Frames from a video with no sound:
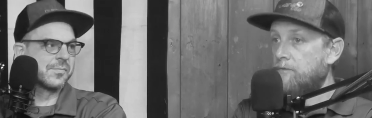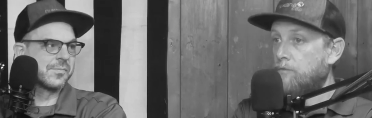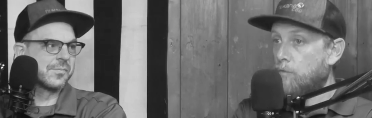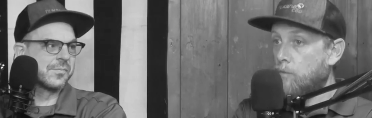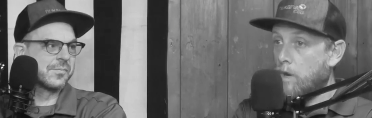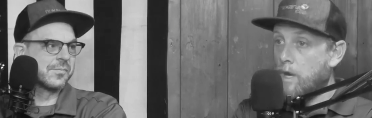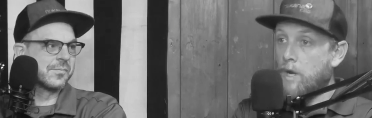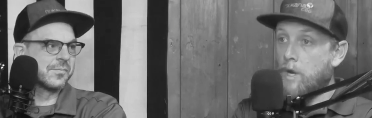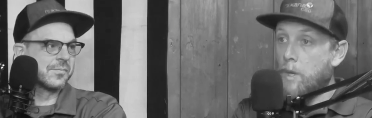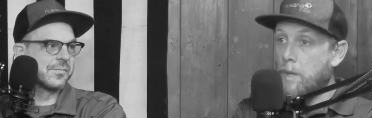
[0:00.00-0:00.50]
Speaker 1: I've
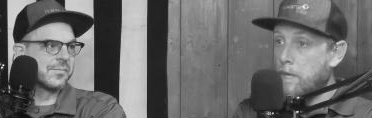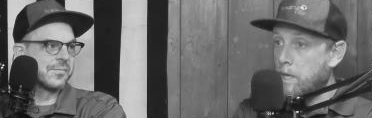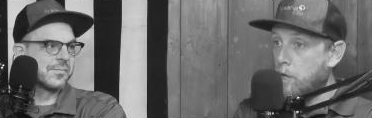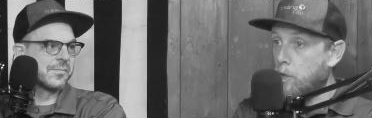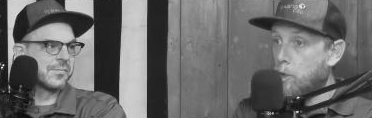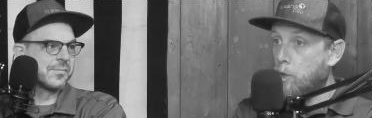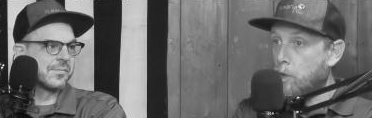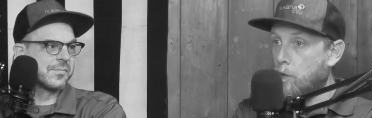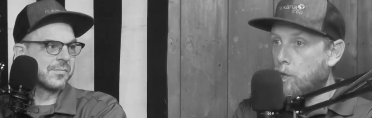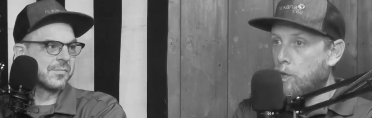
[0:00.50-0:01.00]
read on the
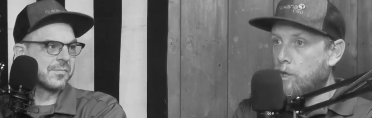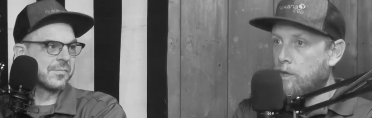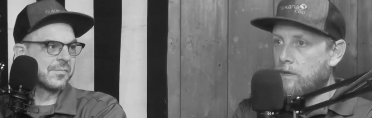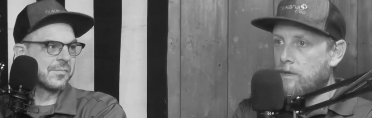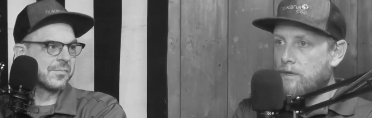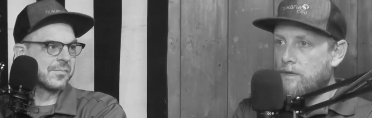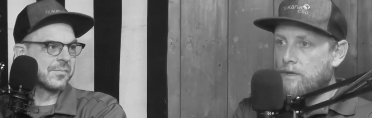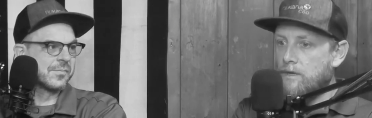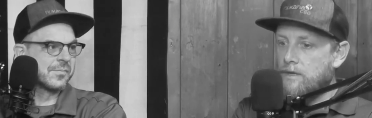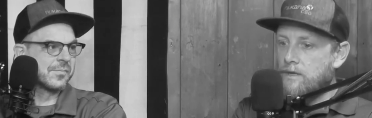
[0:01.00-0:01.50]
internet,
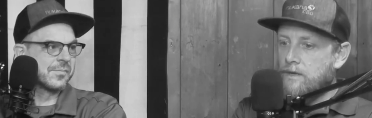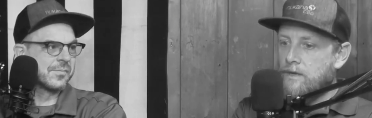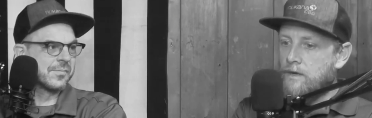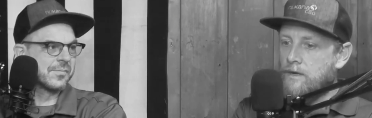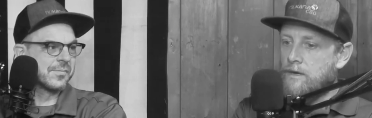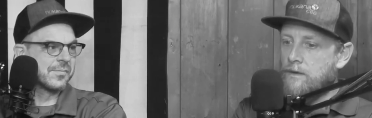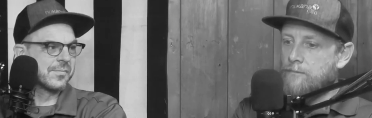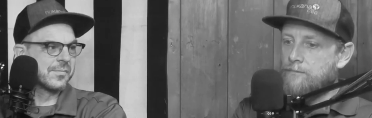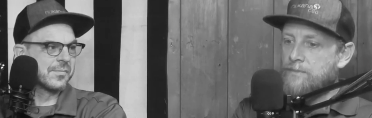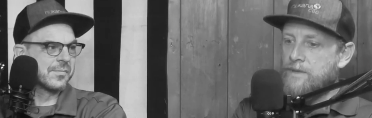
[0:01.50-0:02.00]

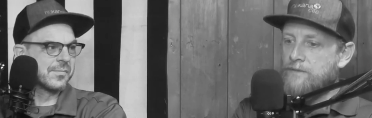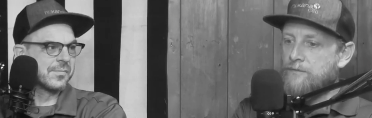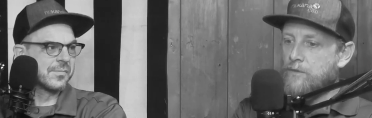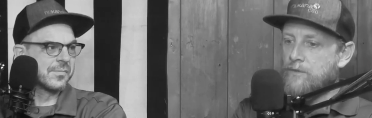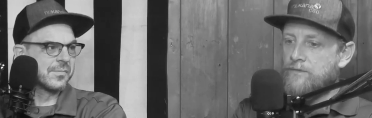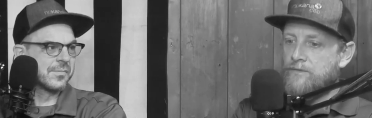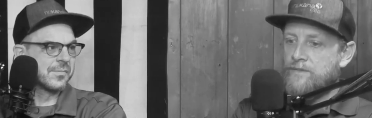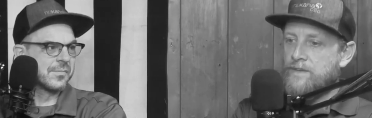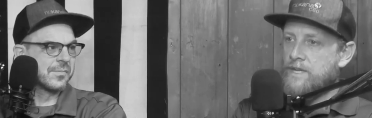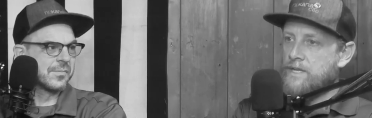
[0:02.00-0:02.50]
um,
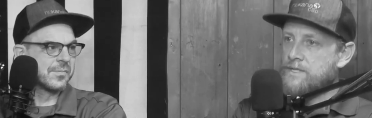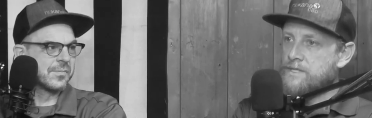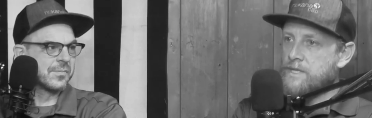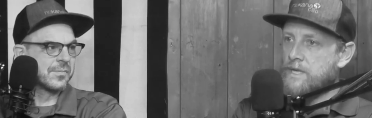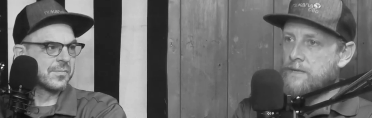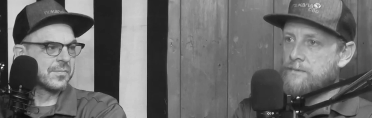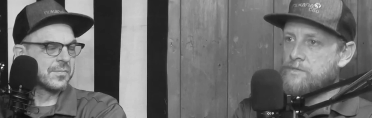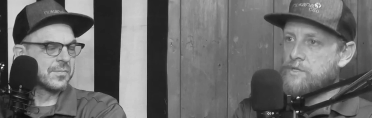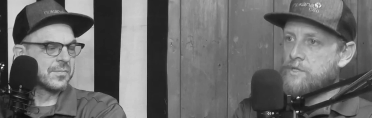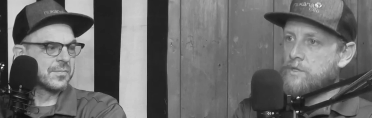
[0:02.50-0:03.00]
P450
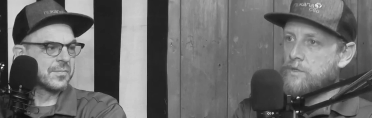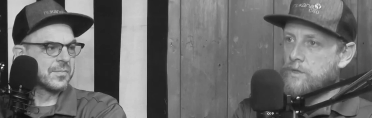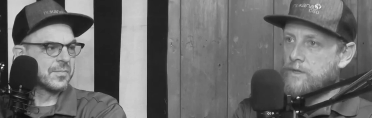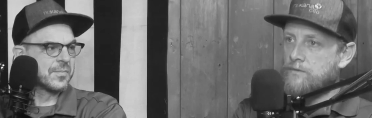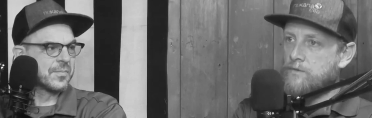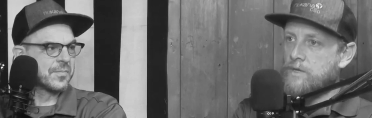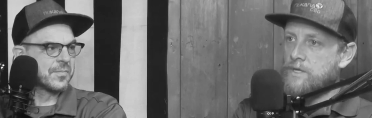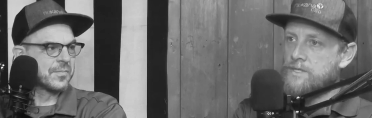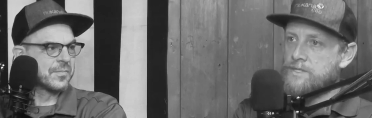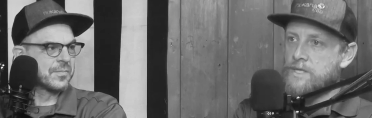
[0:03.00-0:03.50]
enzymes in your
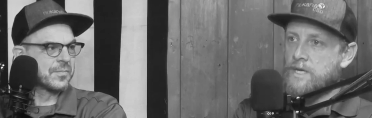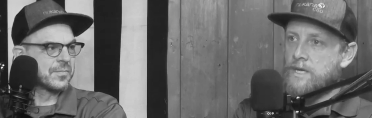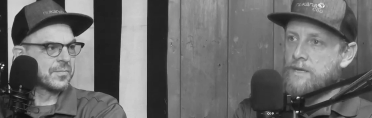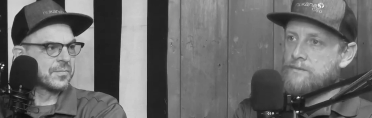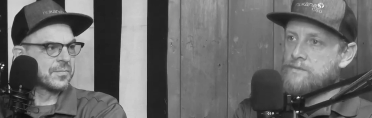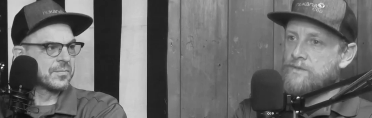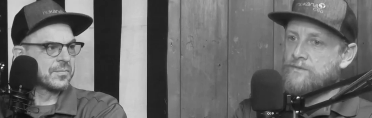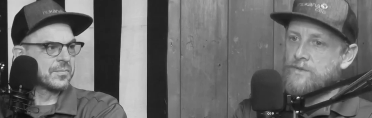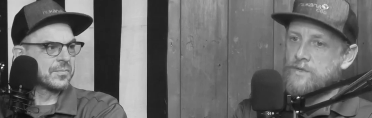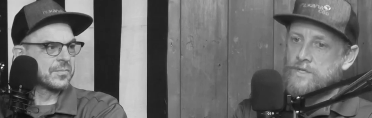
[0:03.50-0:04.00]
liver
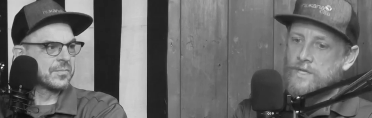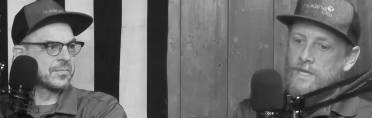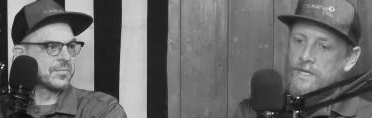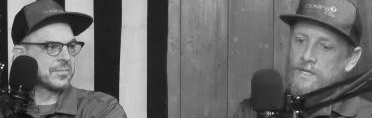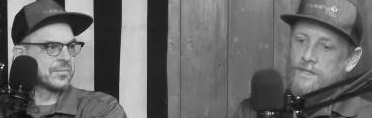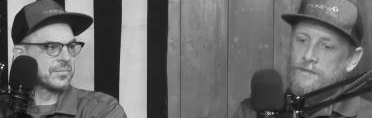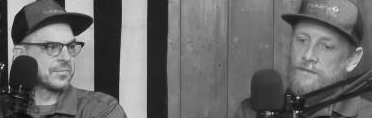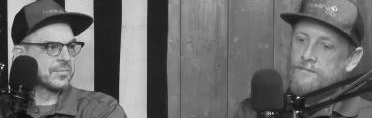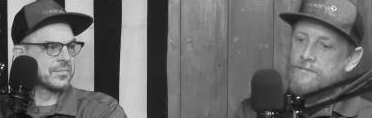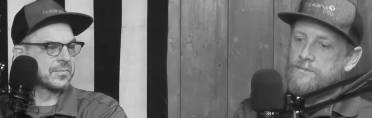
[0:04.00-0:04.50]
enzymes. If you're
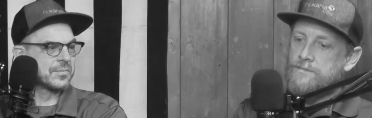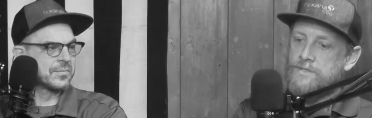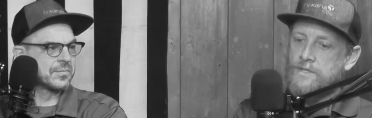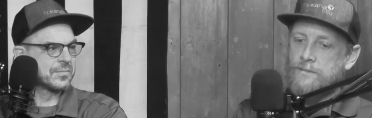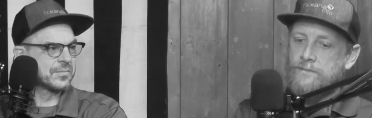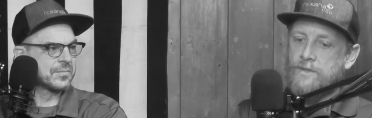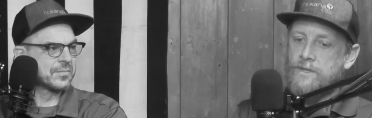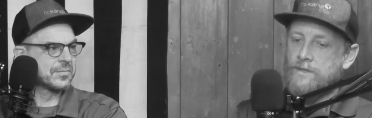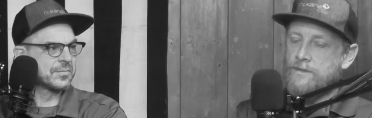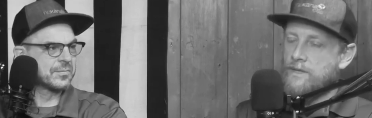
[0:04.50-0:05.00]
taking
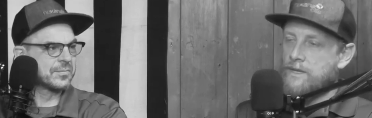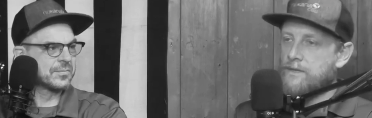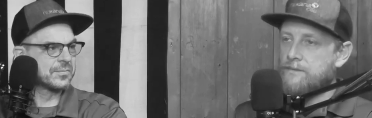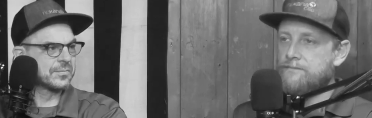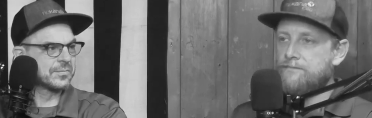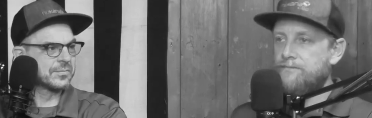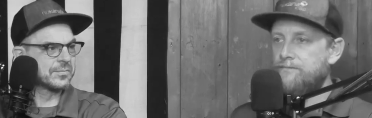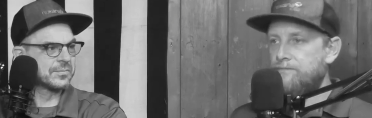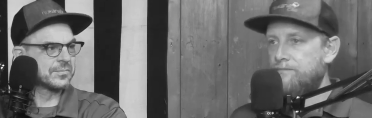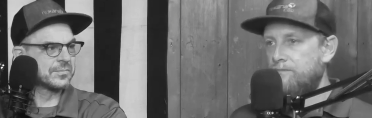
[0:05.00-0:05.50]
something that
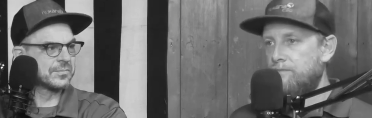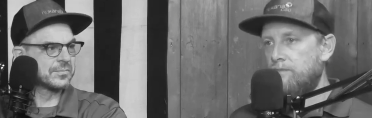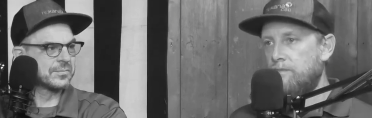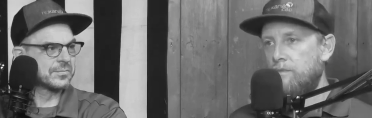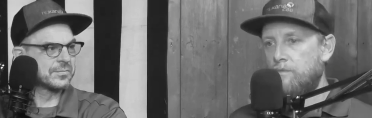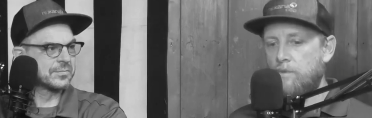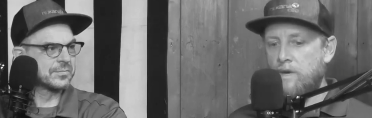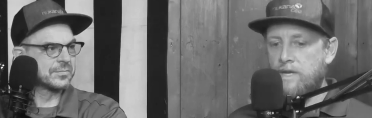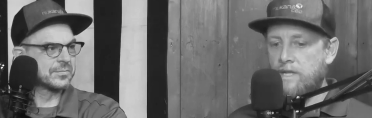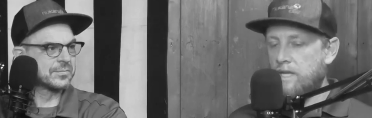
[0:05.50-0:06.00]

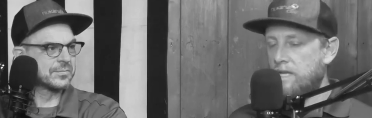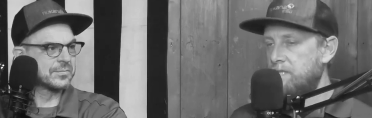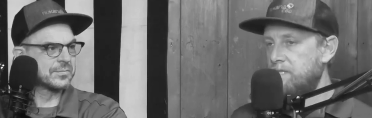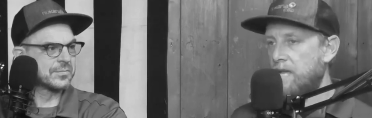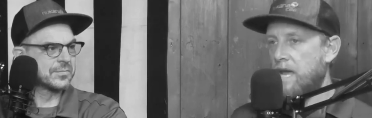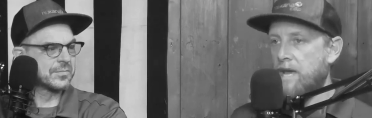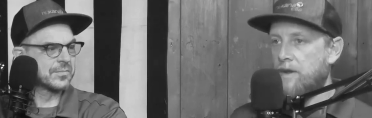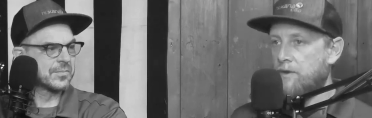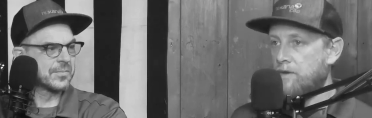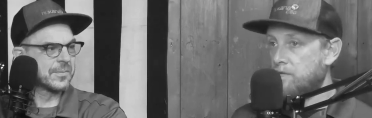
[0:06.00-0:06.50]
regulates
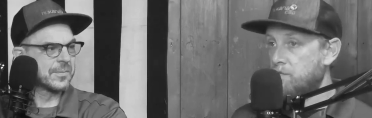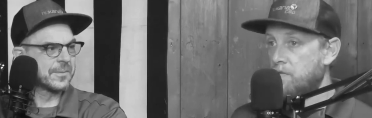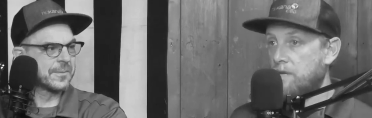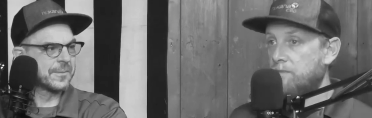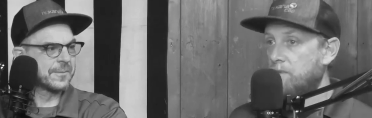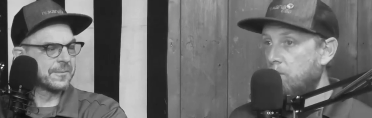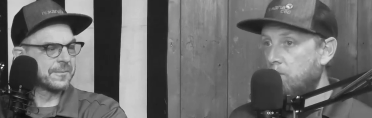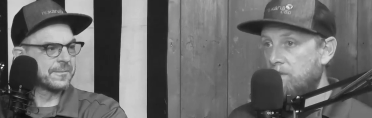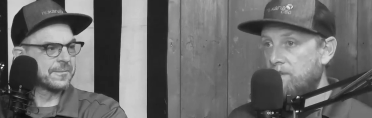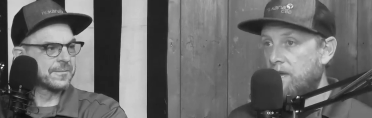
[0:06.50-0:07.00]
that or does
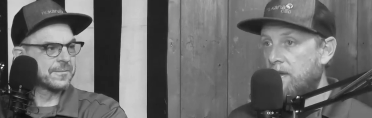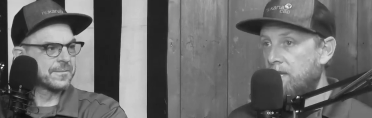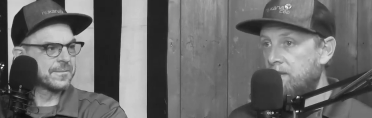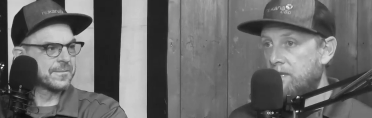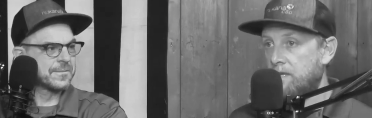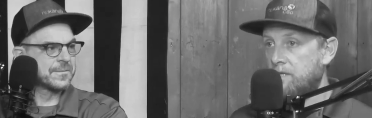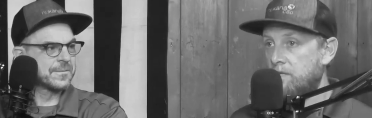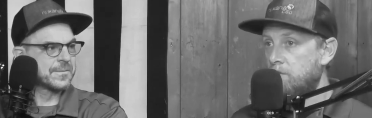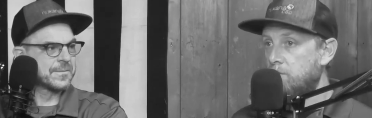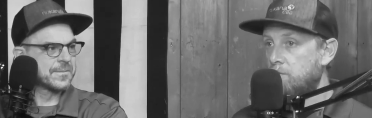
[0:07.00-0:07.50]
something with that,
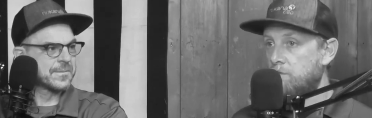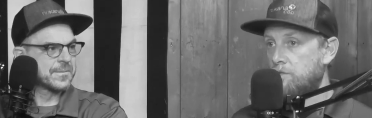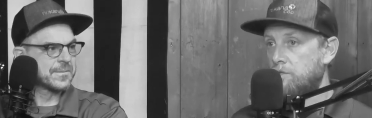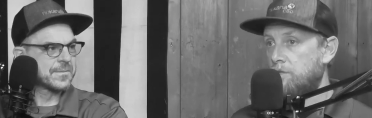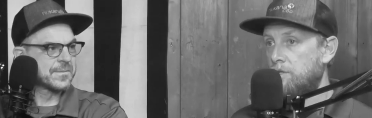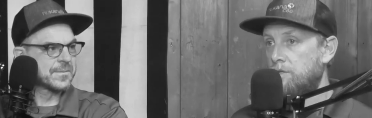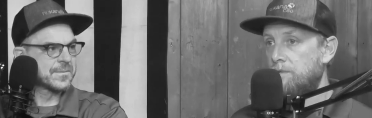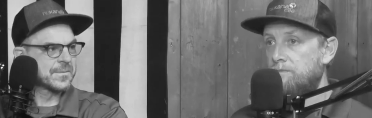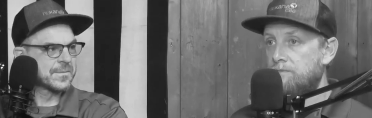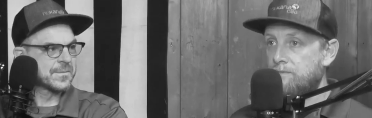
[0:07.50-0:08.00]
then you
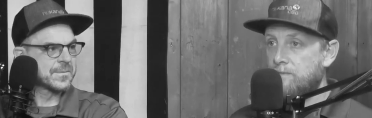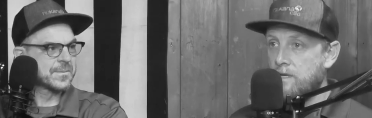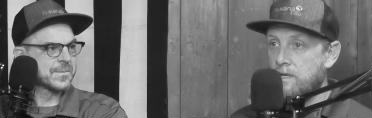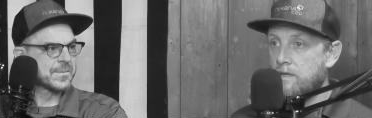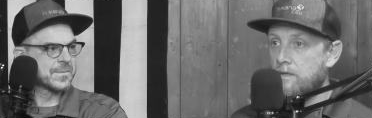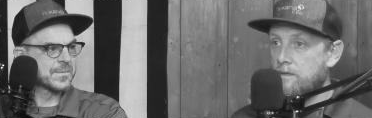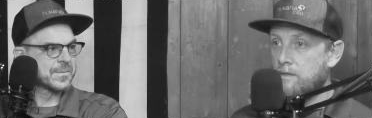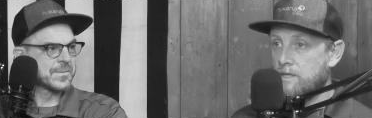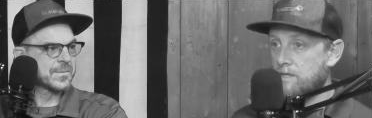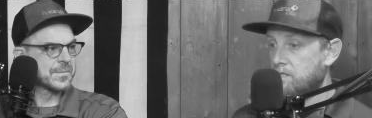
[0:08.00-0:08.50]
should,
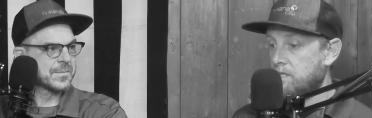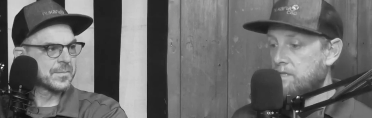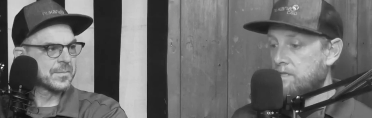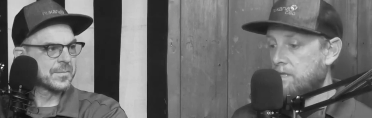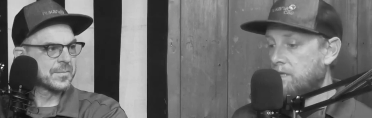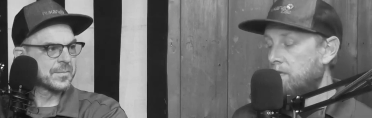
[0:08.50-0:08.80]
because it